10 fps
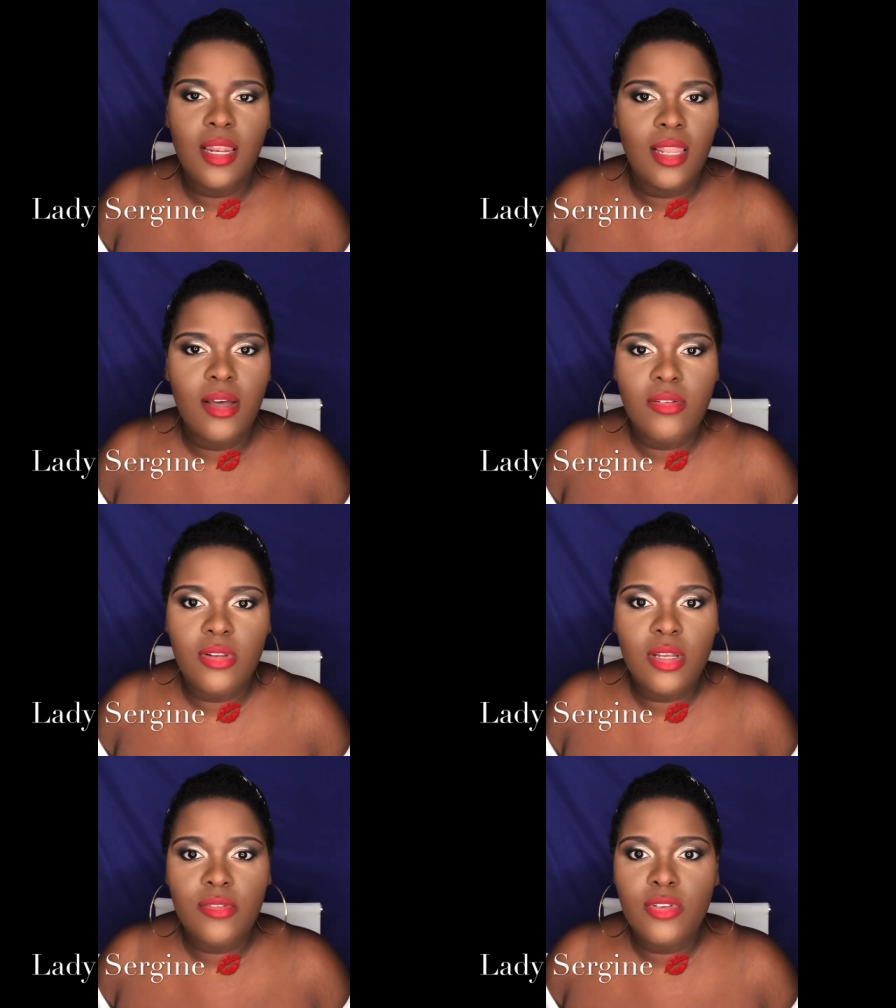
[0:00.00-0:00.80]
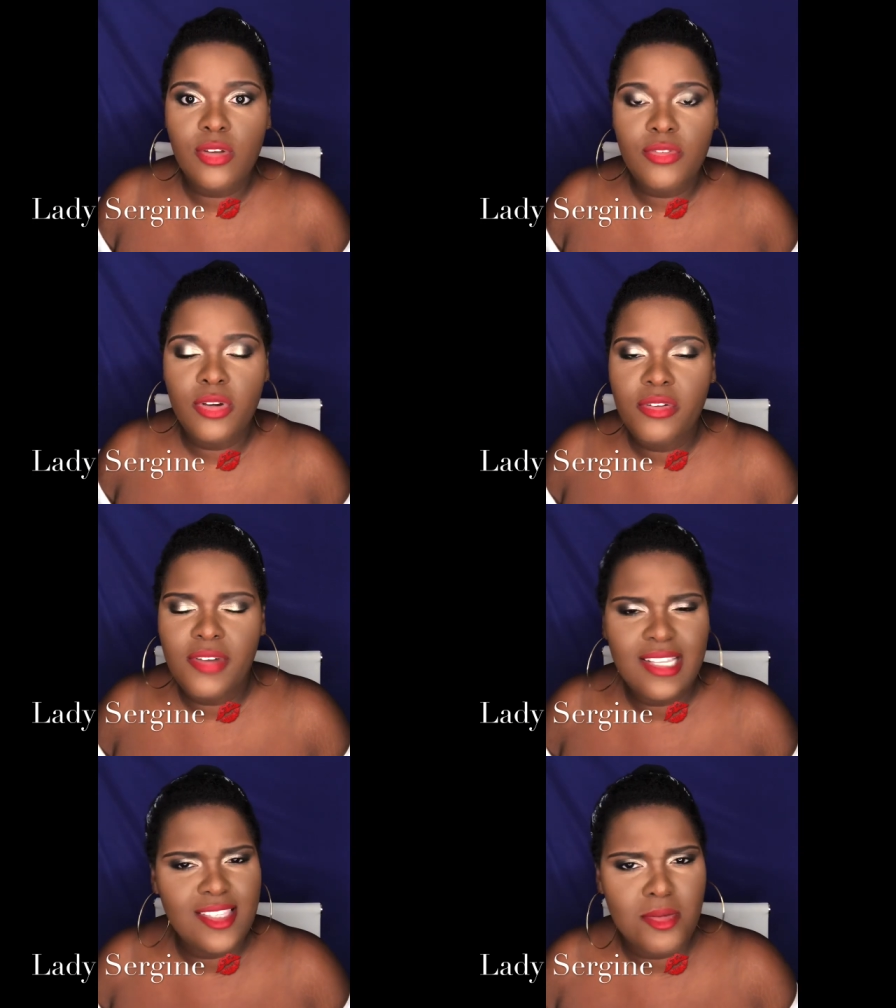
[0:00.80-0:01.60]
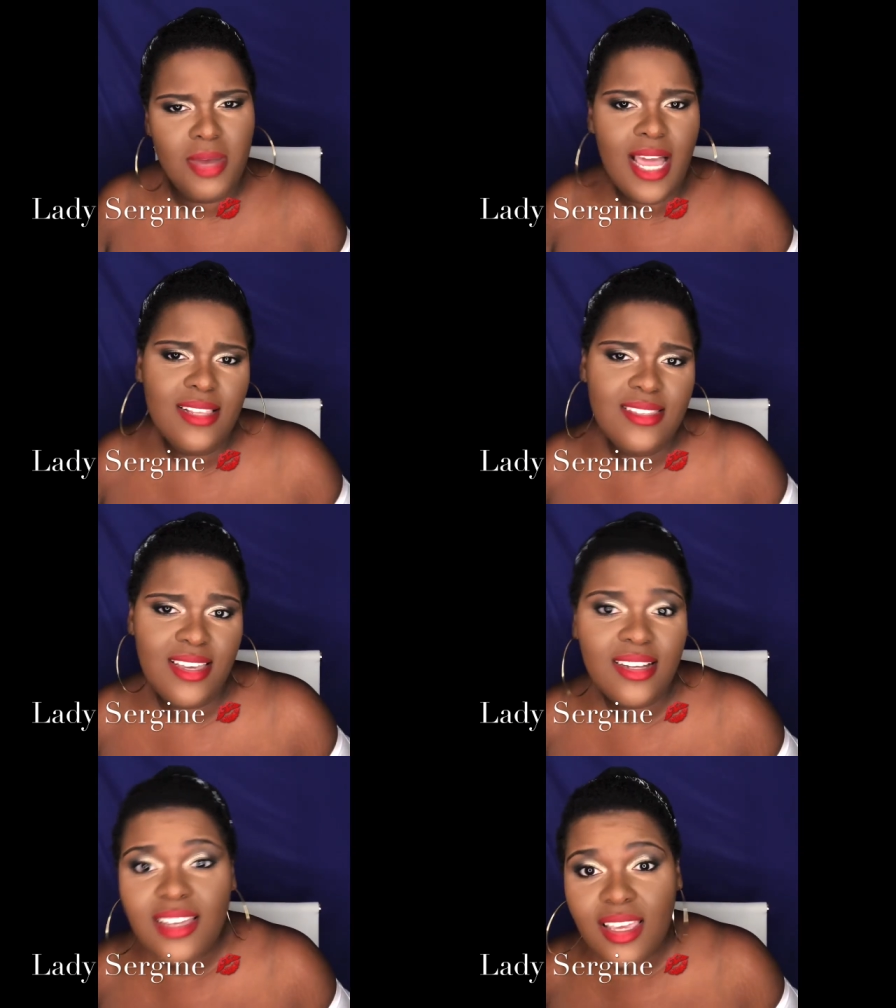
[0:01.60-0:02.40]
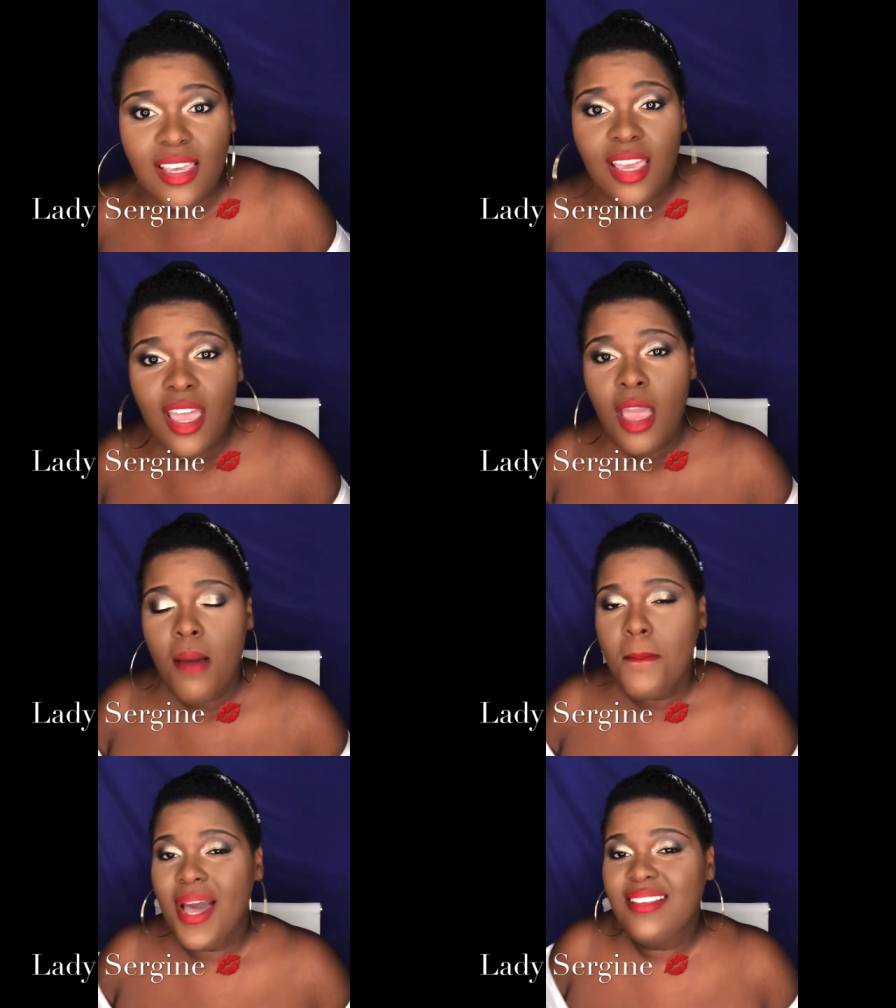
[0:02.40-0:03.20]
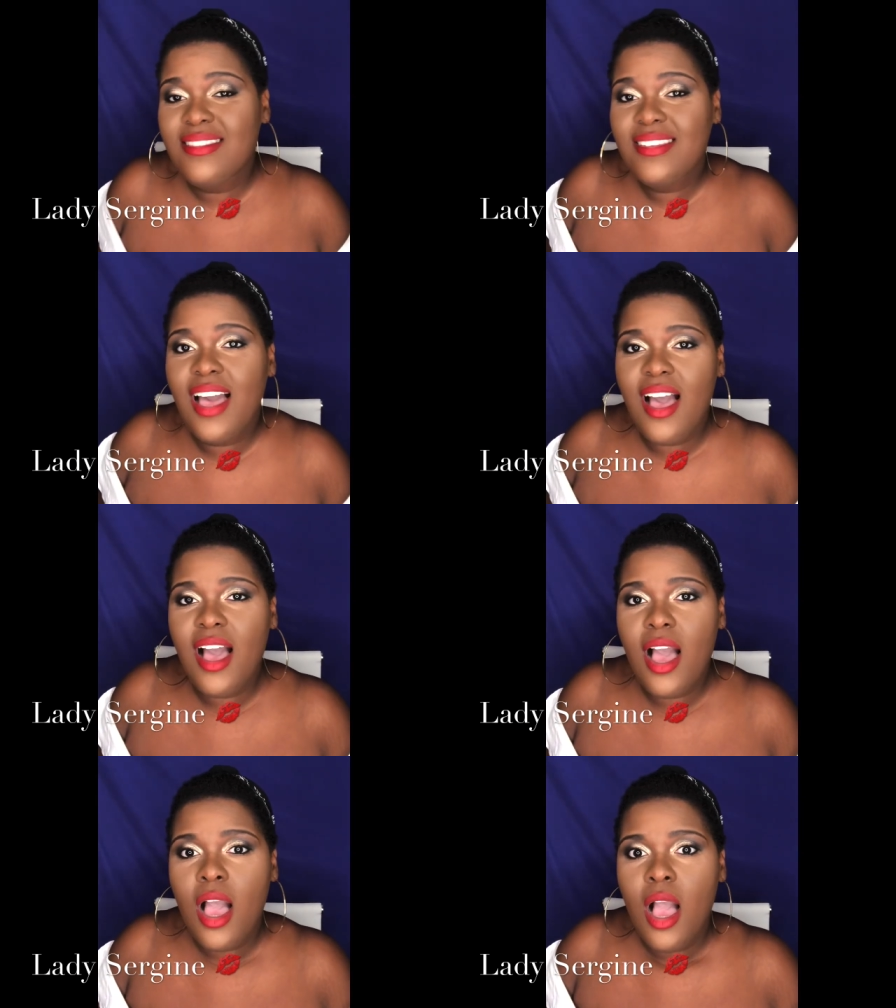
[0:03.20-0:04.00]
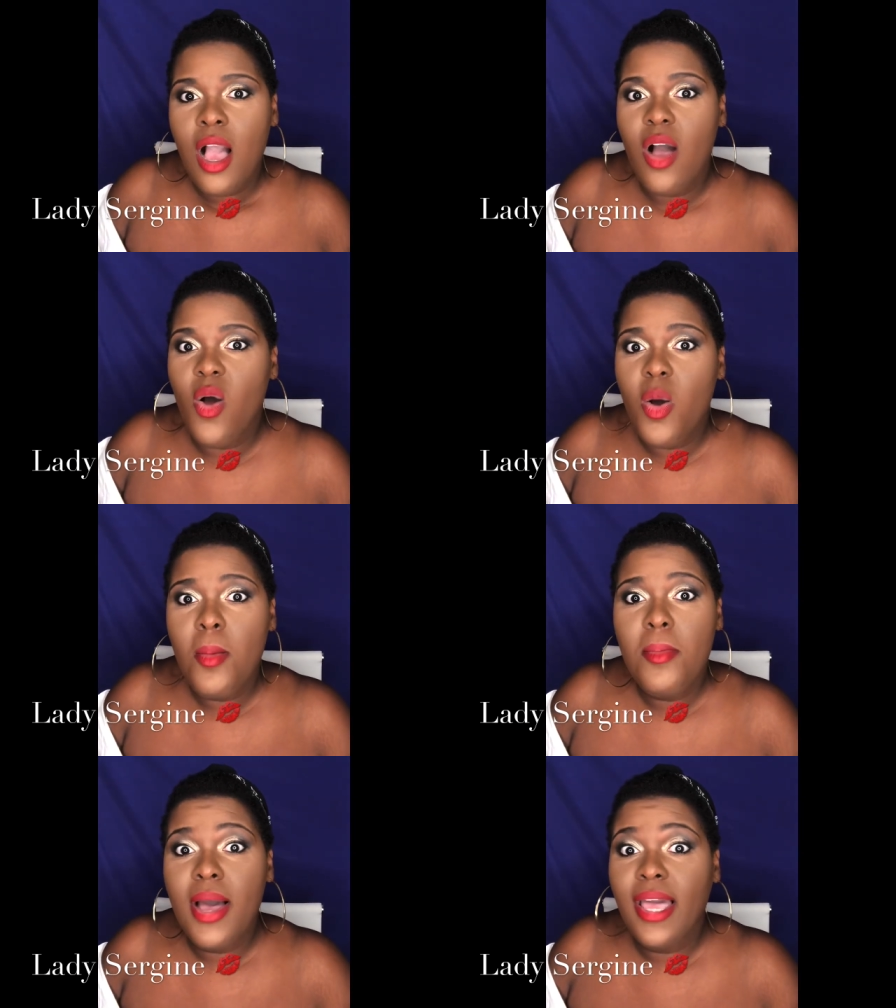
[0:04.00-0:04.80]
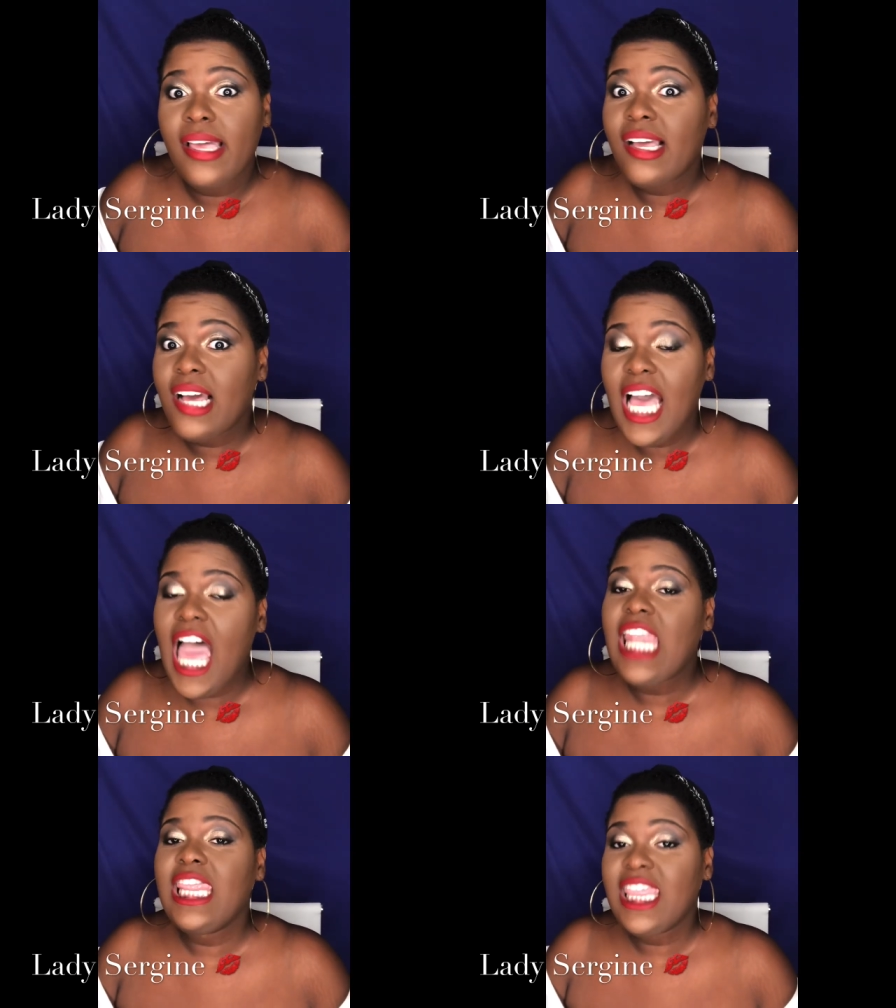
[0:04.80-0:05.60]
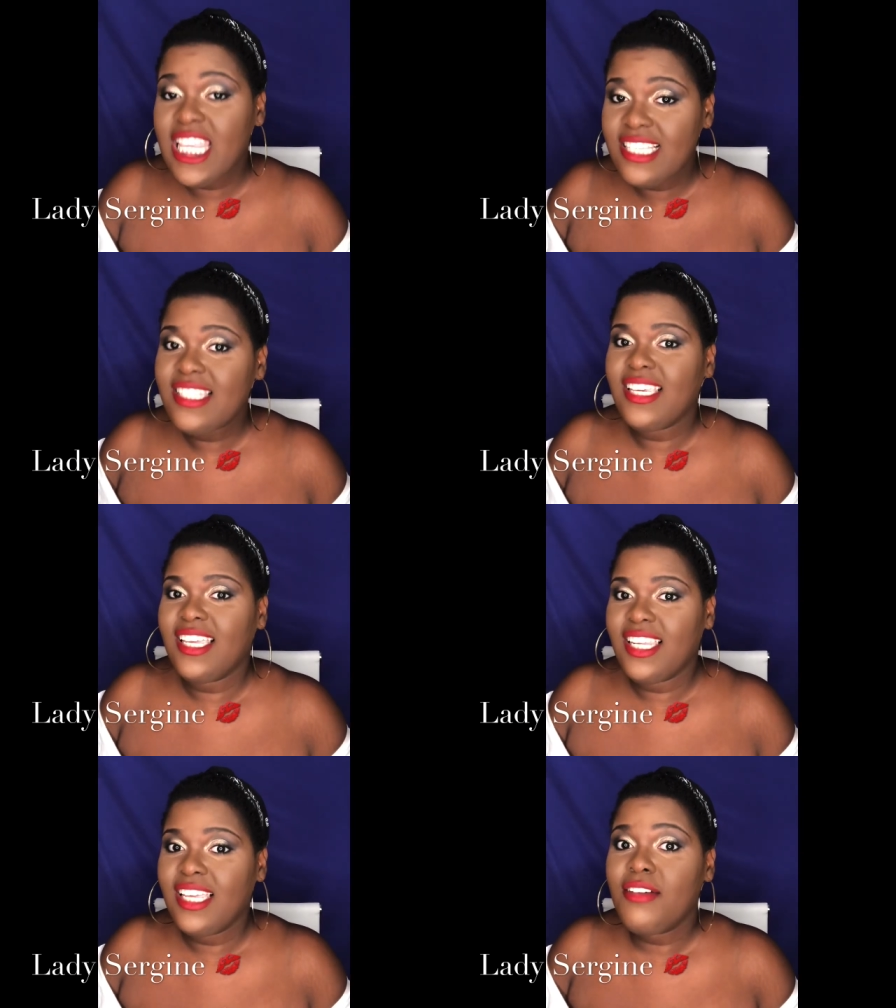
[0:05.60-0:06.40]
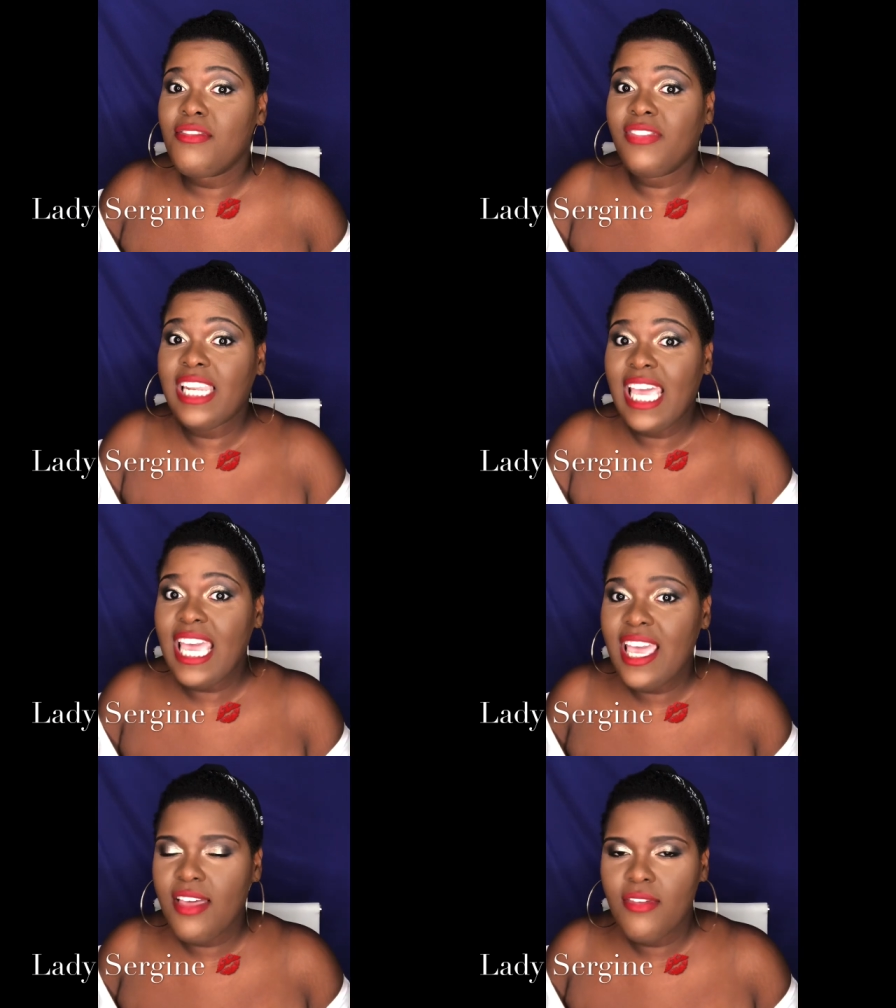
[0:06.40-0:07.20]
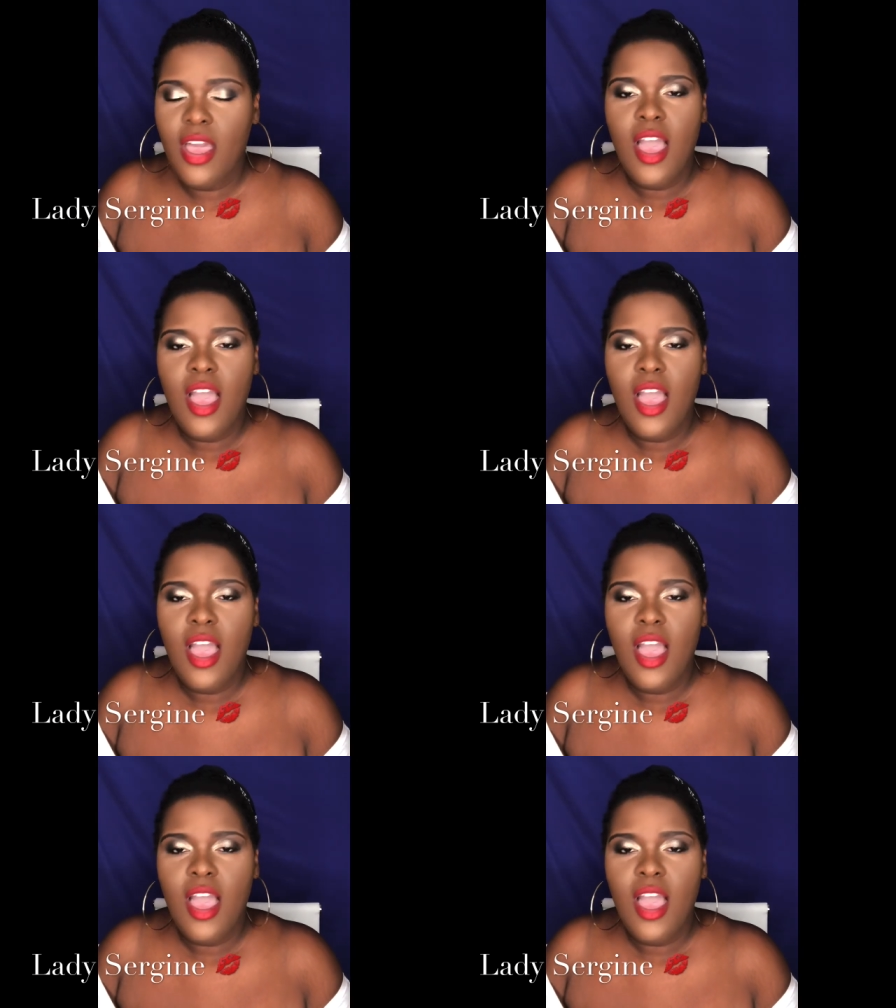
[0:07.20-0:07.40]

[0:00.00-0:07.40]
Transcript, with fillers: love love love her Fatima Altieri Pascal oh my god listen Flav